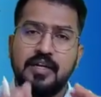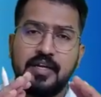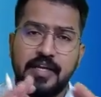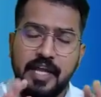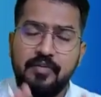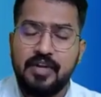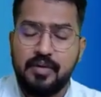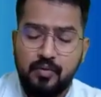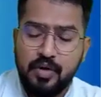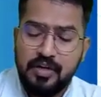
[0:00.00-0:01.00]
day 1
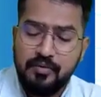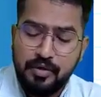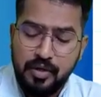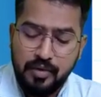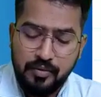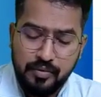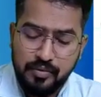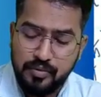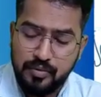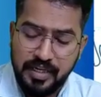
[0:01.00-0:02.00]
whatever you have to
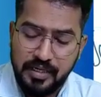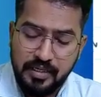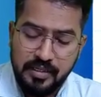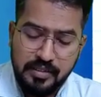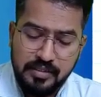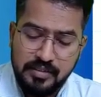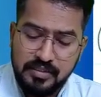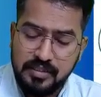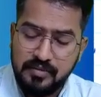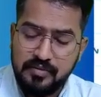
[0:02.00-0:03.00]
read,
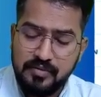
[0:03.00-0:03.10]
see,